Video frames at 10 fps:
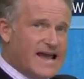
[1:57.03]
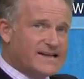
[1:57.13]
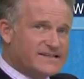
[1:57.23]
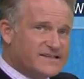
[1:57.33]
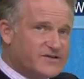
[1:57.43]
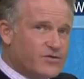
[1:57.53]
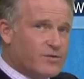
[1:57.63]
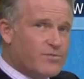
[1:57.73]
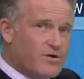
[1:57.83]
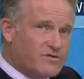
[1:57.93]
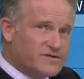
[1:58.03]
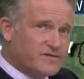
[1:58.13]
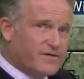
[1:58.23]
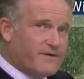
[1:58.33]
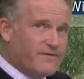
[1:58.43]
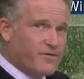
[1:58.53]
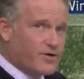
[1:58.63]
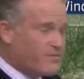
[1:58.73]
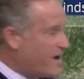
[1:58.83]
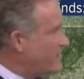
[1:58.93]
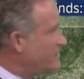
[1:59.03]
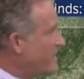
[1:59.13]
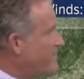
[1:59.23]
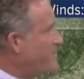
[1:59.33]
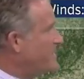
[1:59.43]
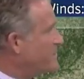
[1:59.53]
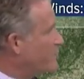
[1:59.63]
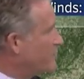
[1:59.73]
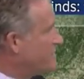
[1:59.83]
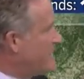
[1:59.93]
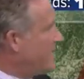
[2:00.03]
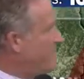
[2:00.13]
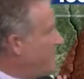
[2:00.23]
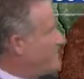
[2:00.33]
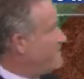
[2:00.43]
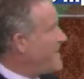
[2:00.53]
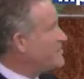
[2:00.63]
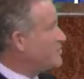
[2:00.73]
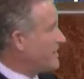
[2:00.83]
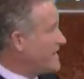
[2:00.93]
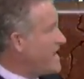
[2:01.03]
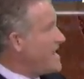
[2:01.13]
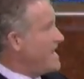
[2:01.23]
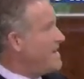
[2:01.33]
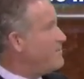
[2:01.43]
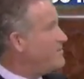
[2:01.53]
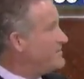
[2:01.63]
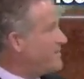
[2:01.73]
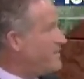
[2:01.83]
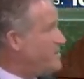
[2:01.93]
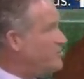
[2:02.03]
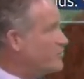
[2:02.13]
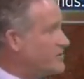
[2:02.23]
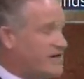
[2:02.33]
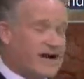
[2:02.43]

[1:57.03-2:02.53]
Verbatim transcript: as the storm moves from Fort Myers up in toward Tampa and then eventually it moves up into Georgia